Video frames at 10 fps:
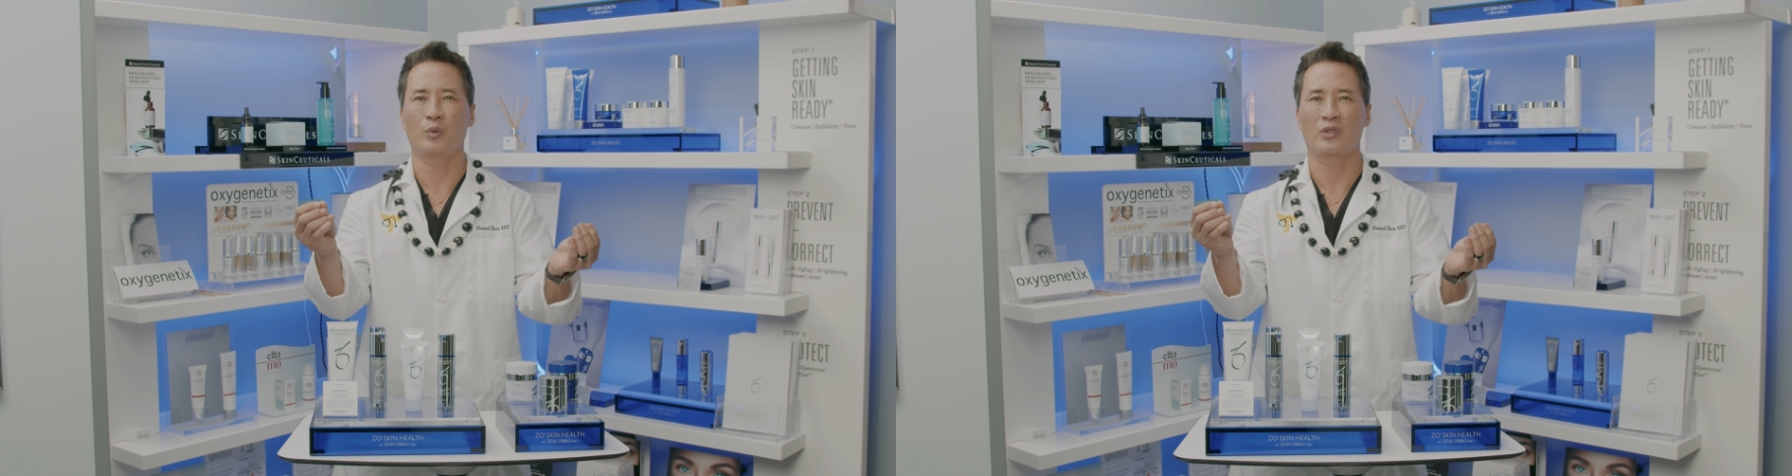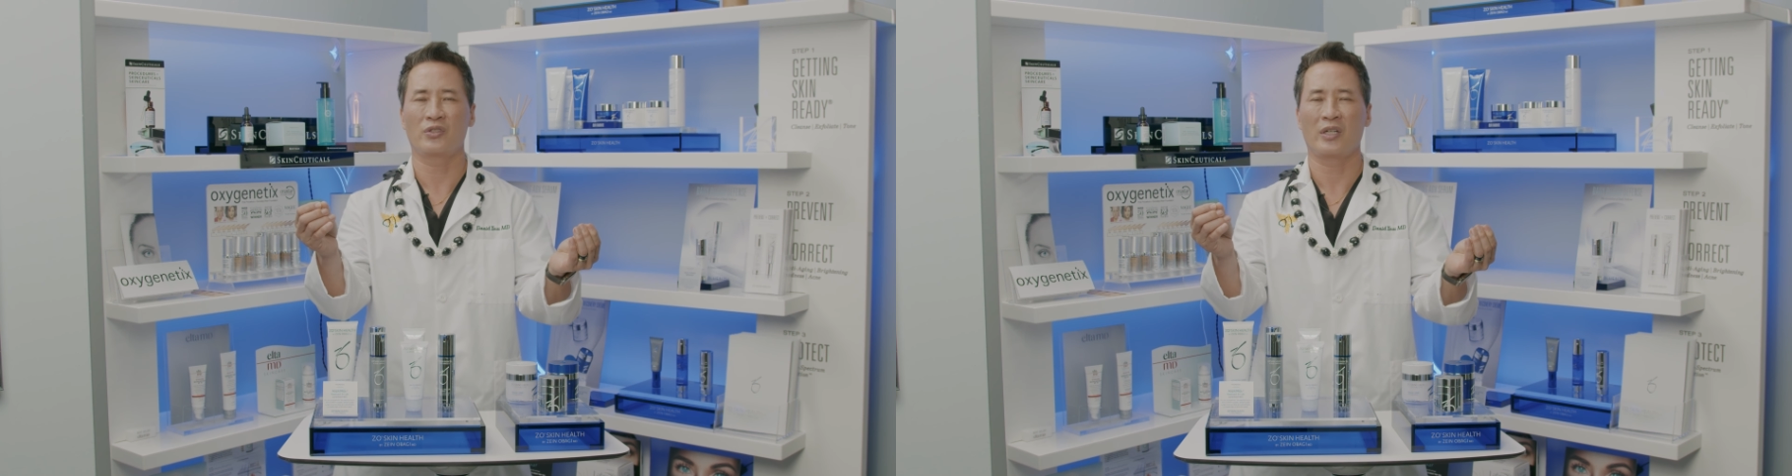
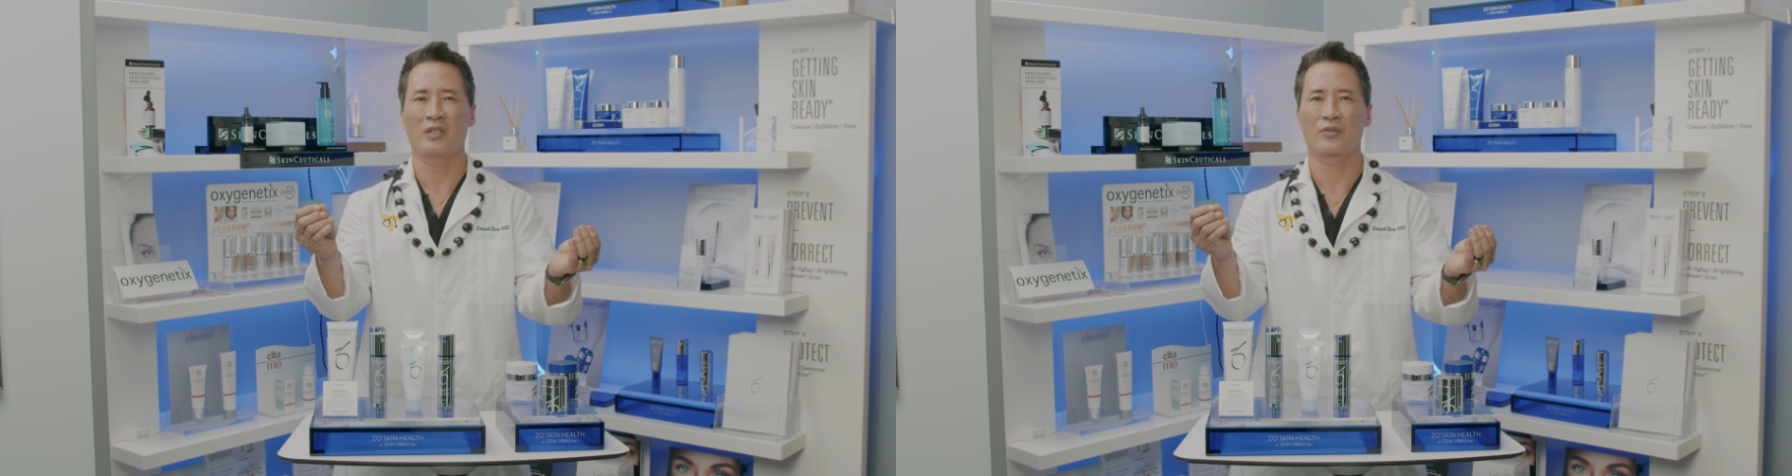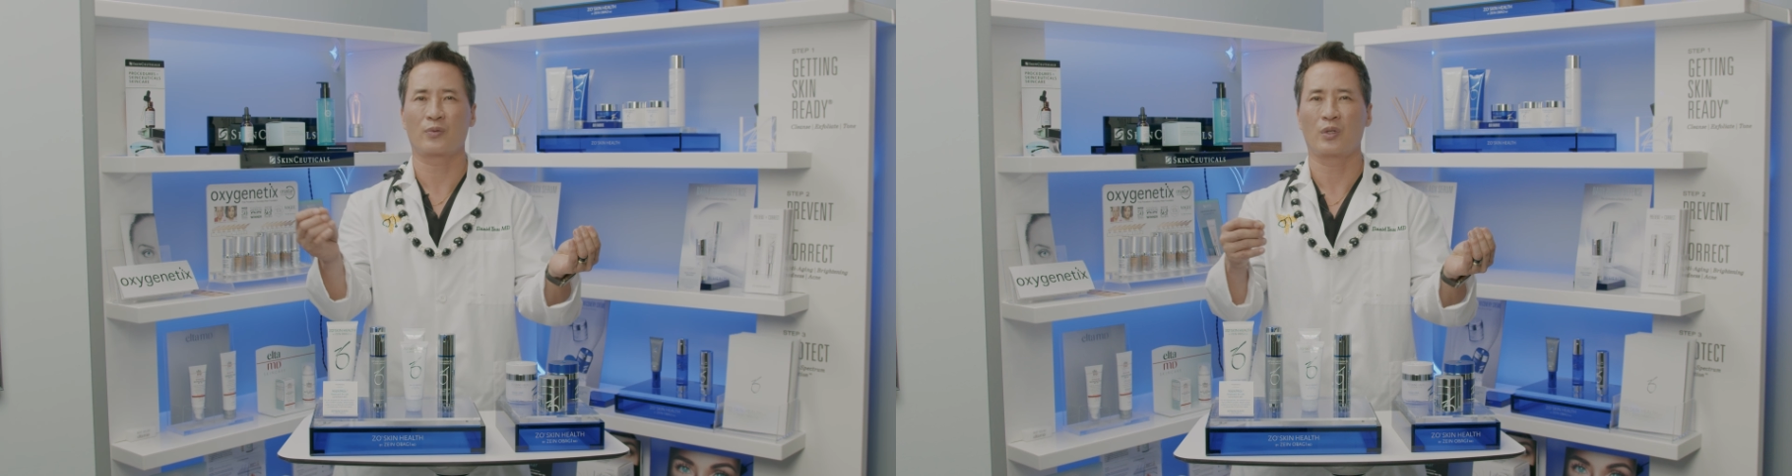which
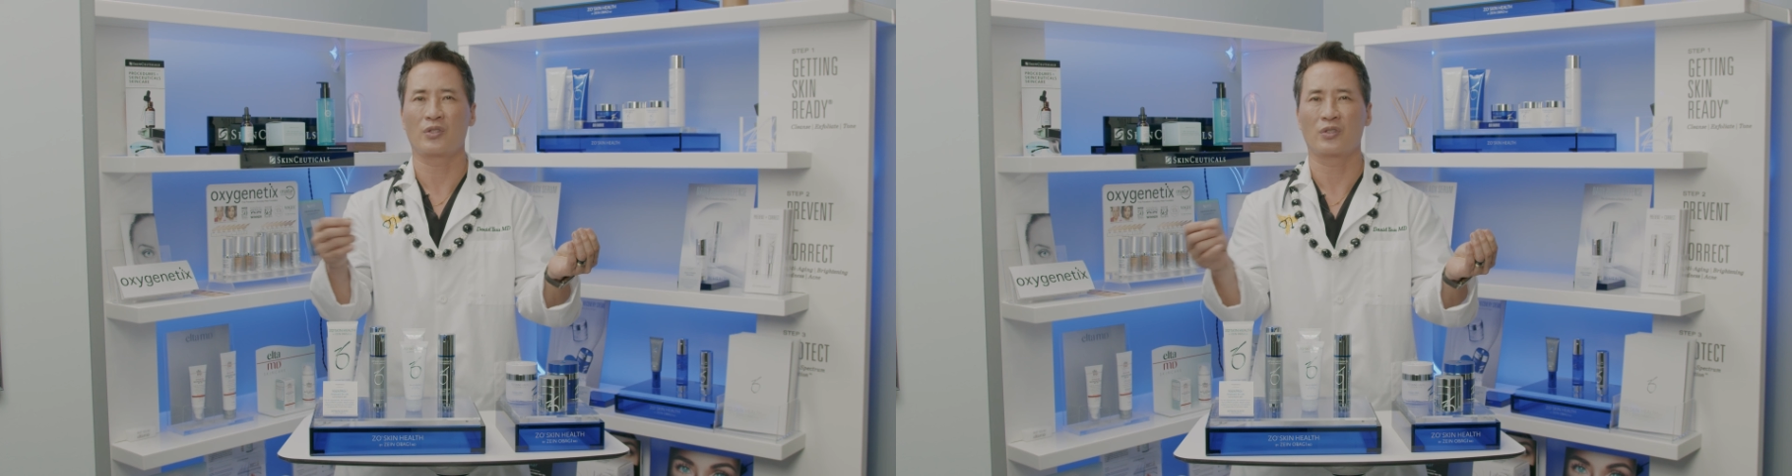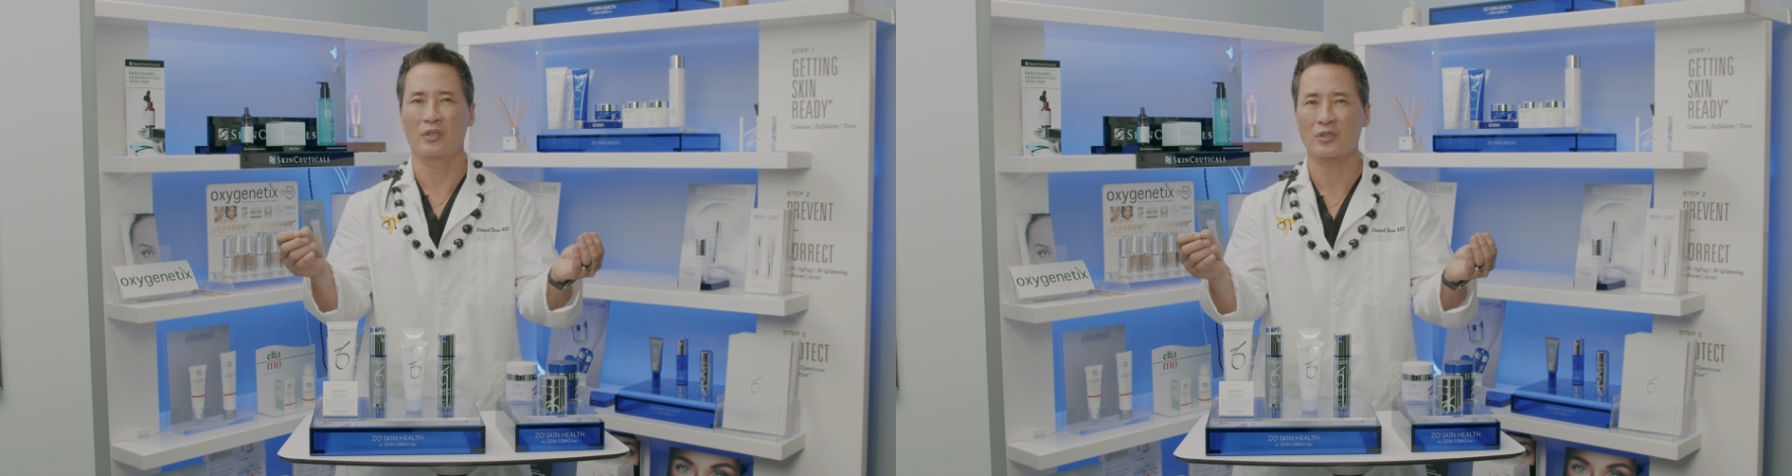stands for
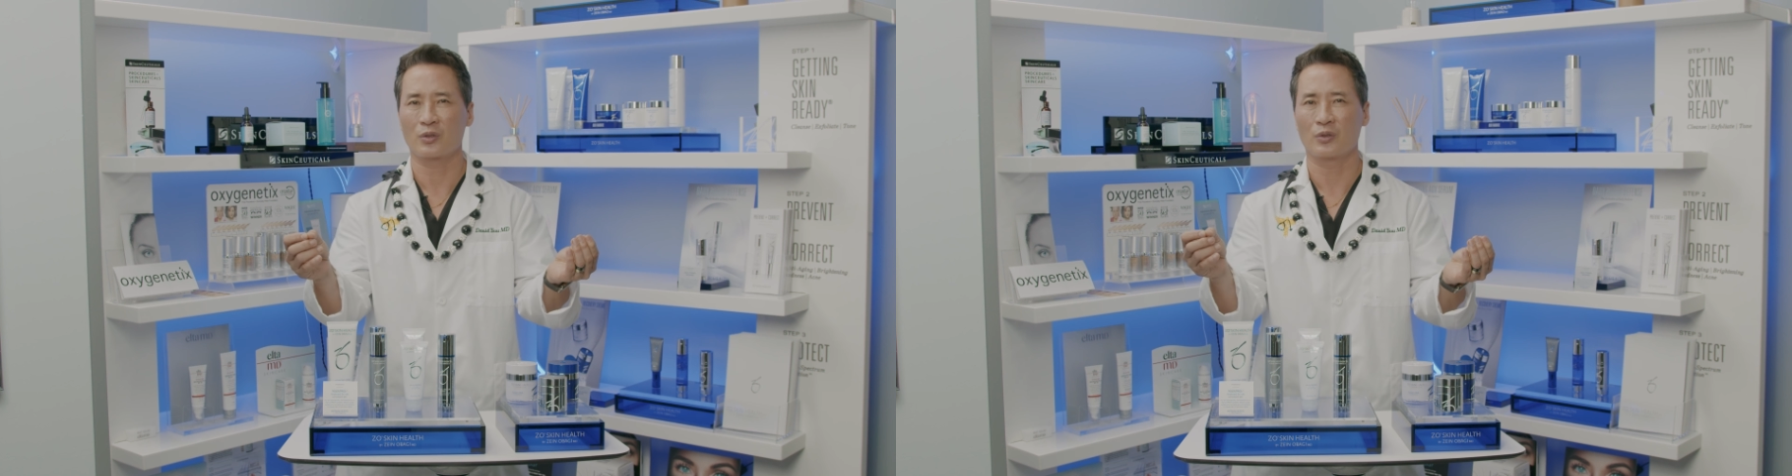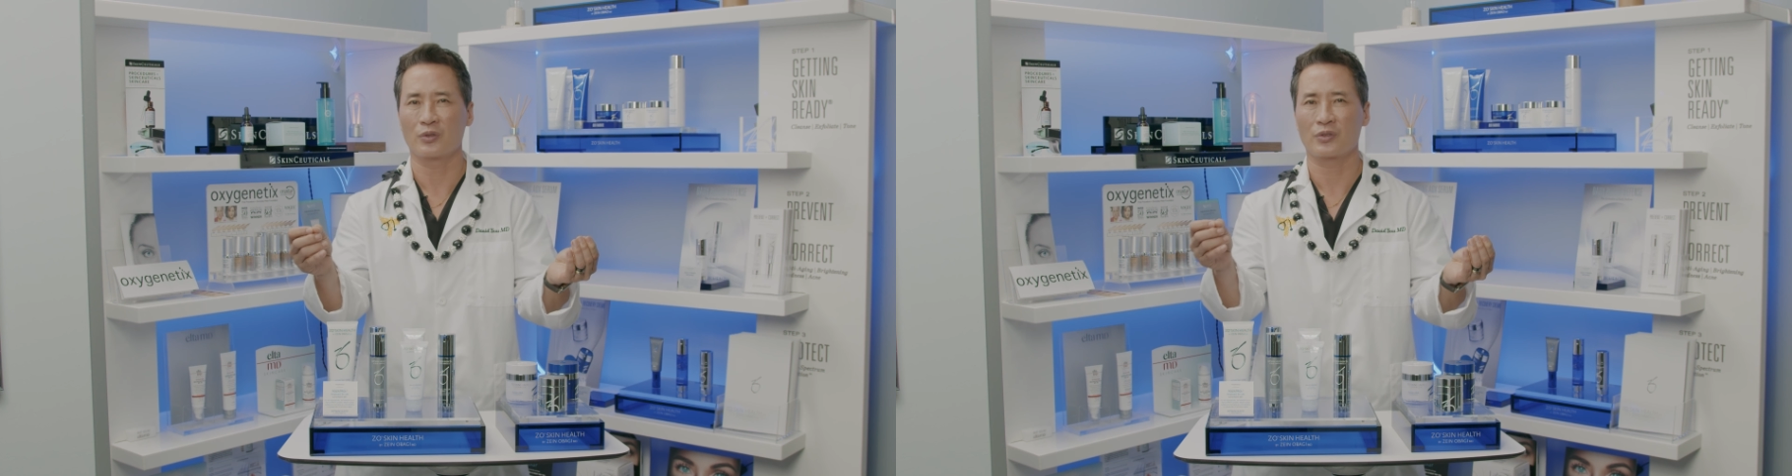his
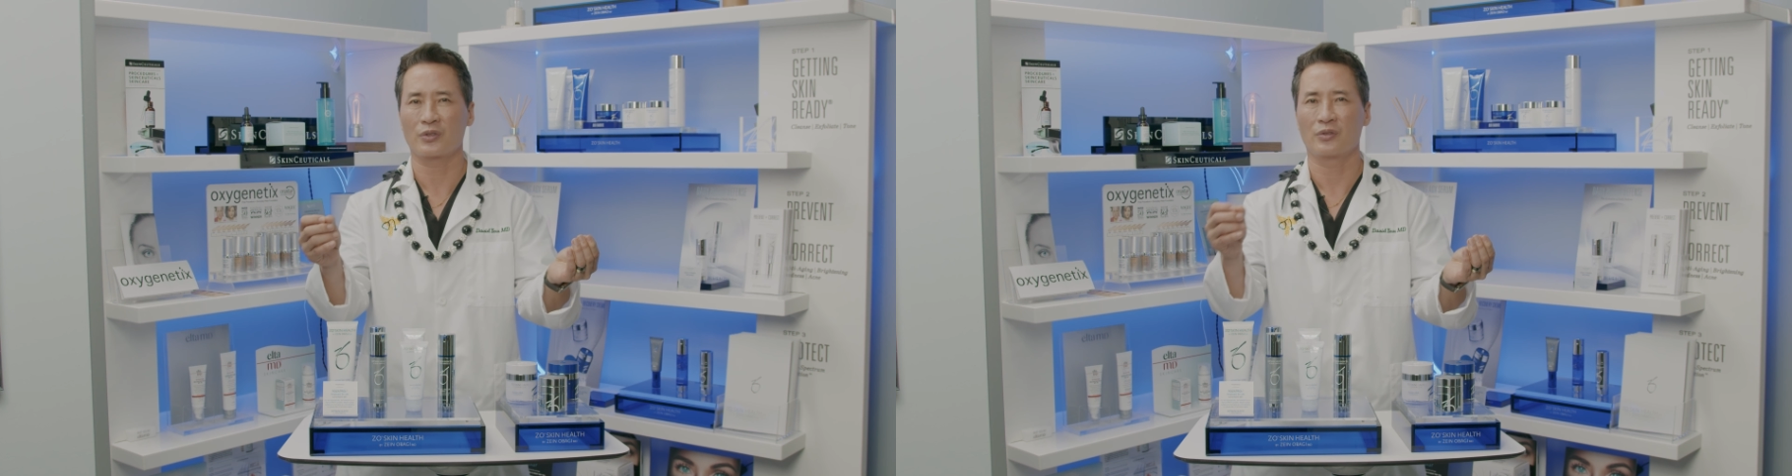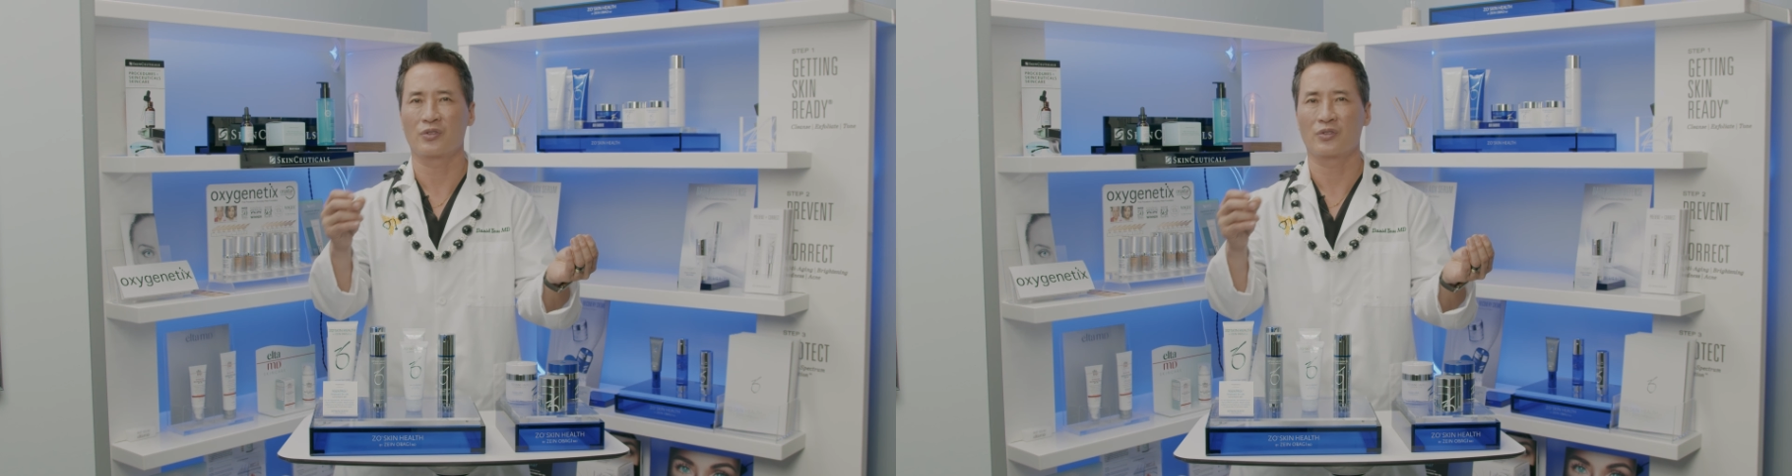initials,